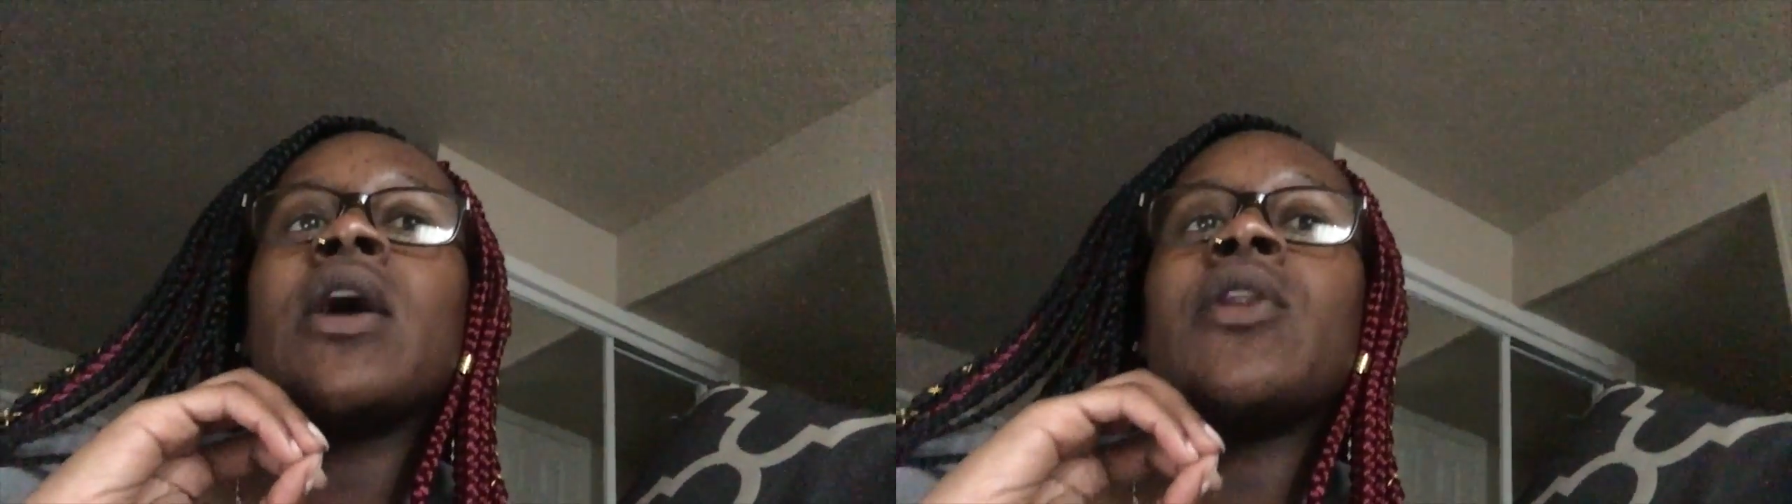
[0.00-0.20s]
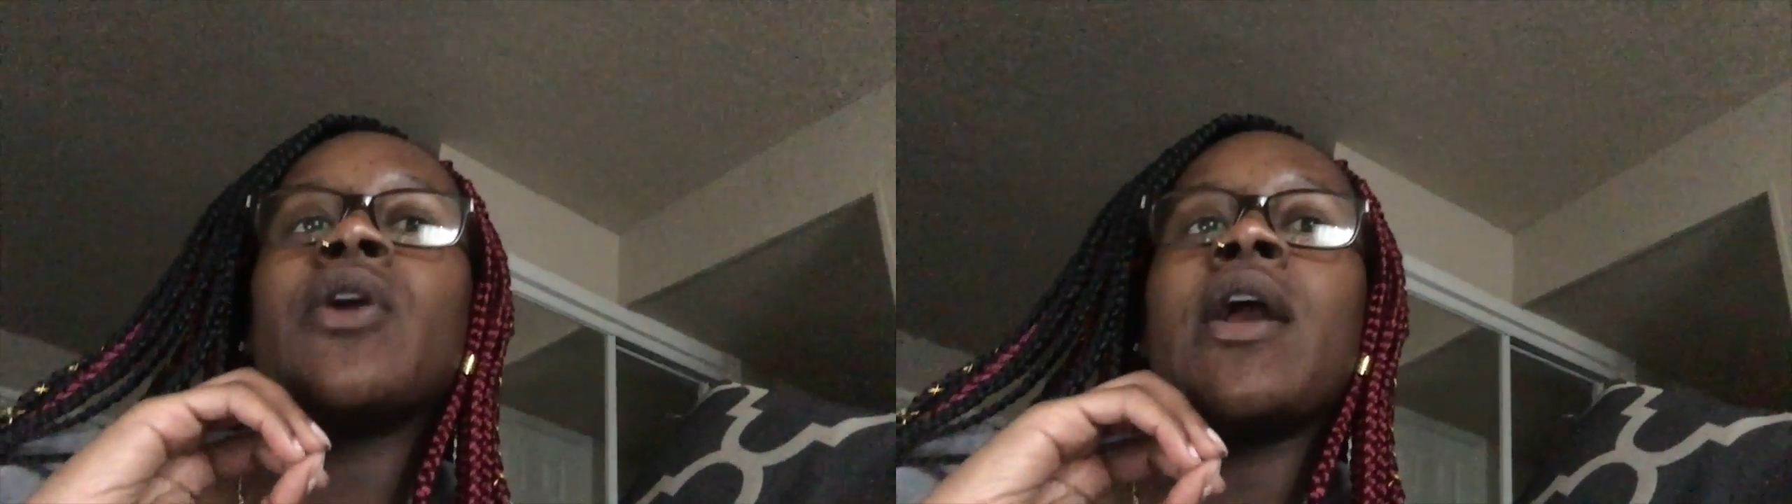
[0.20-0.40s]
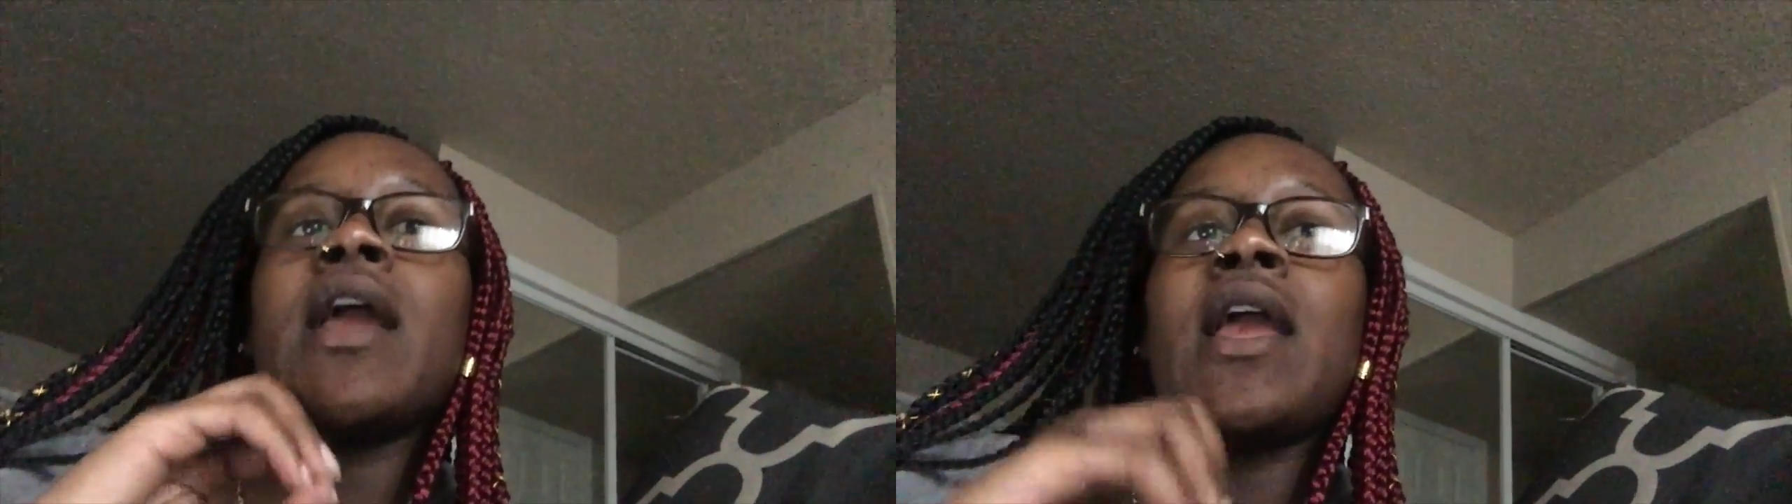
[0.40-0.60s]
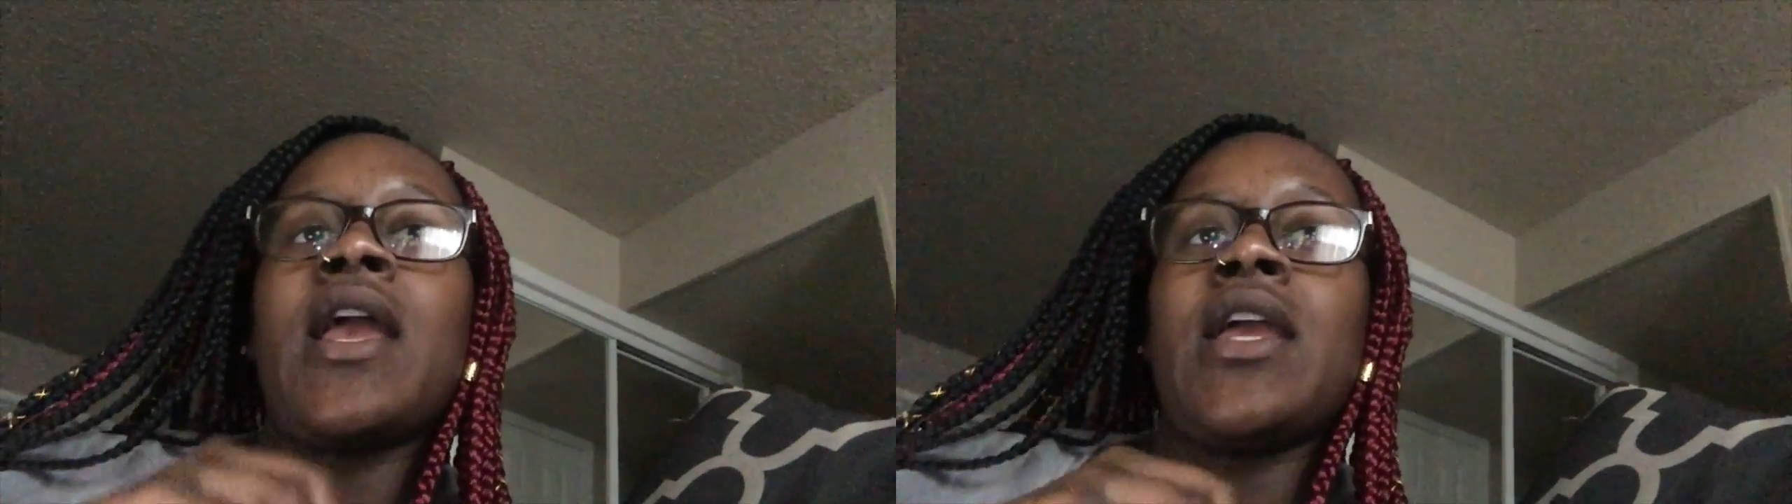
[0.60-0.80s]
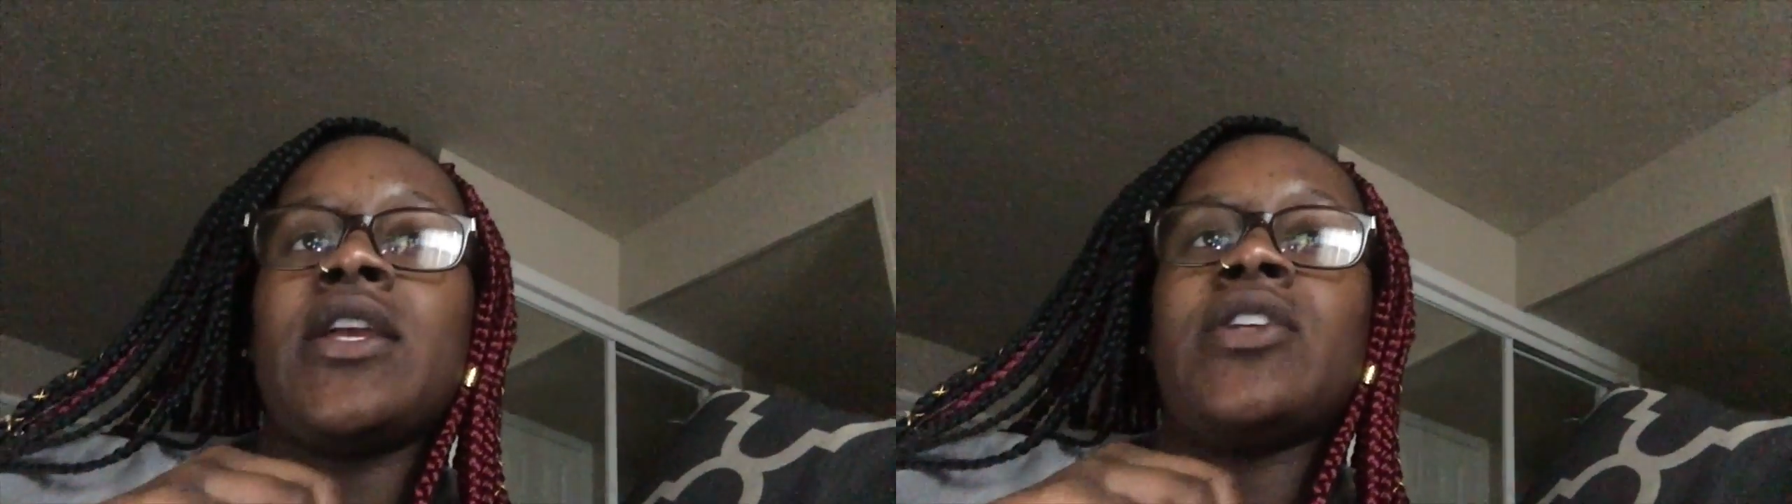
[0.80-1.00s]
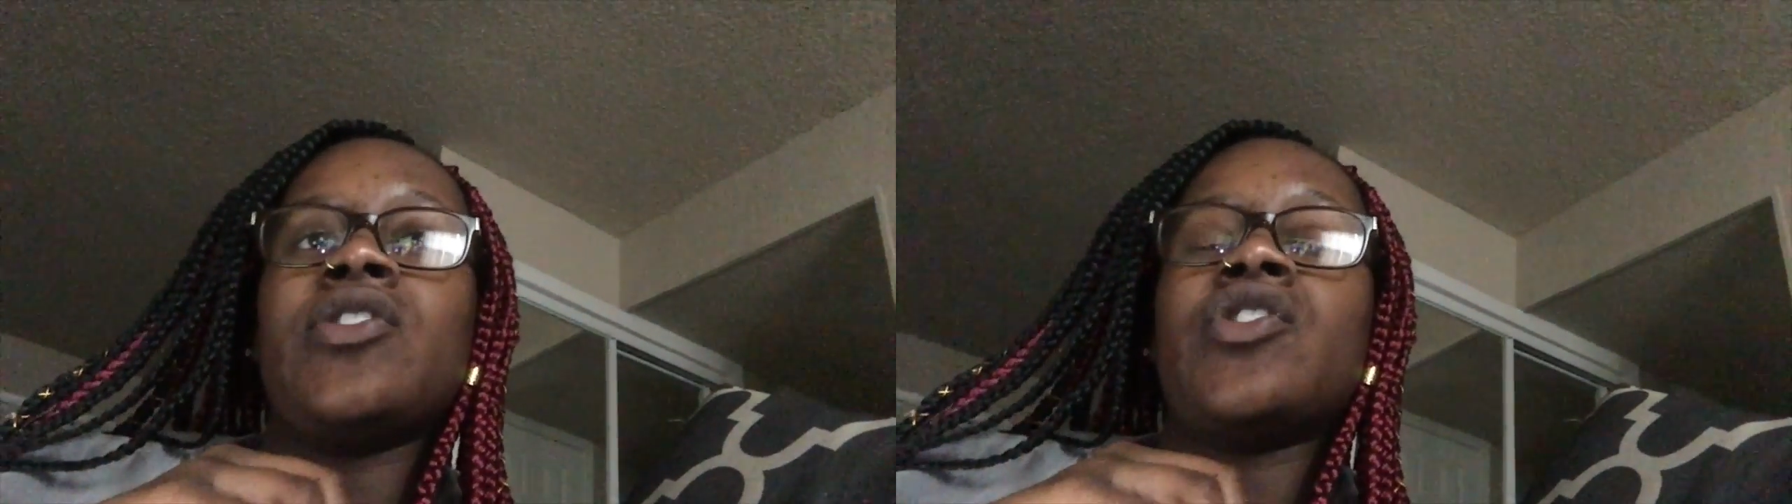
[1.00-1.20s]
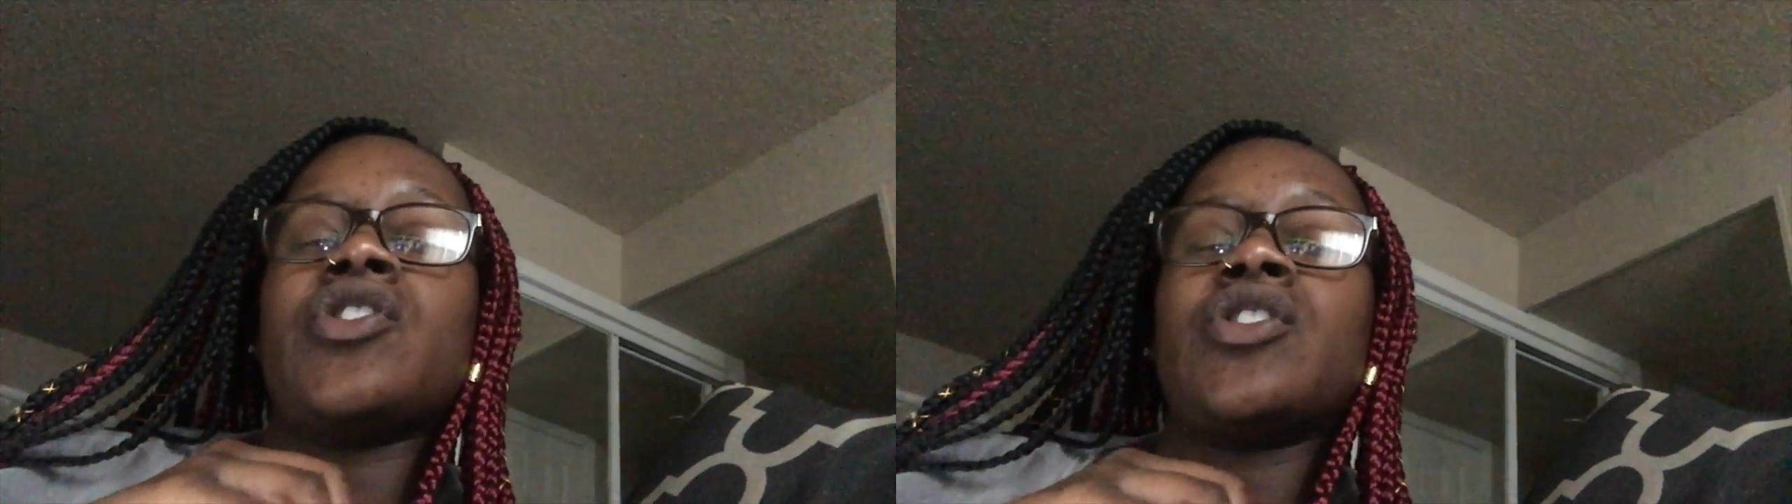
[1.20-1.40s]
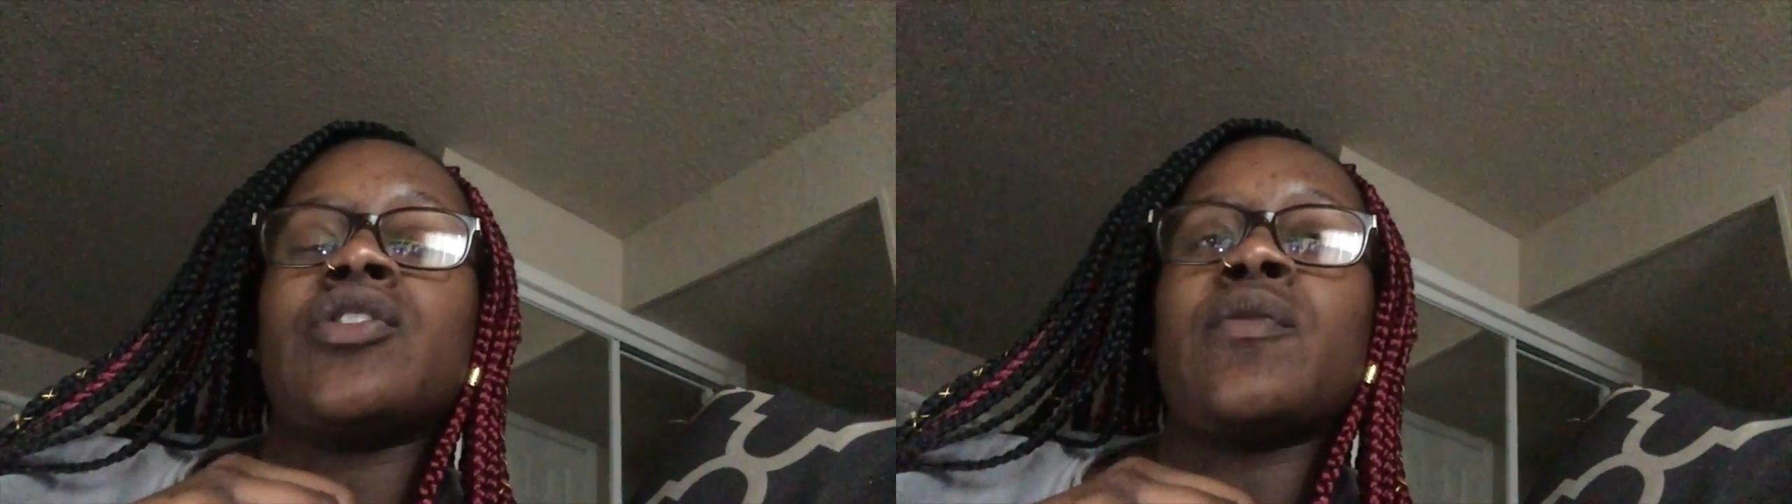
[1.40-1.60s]
under
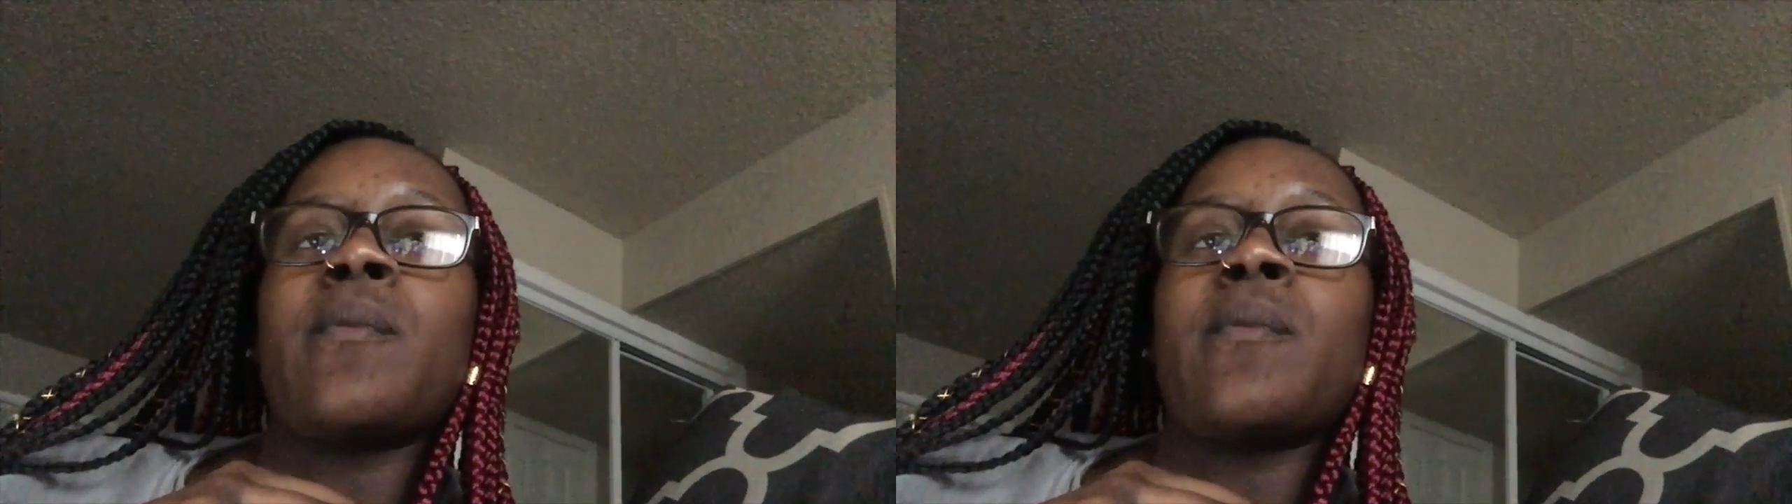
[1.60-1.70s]
age.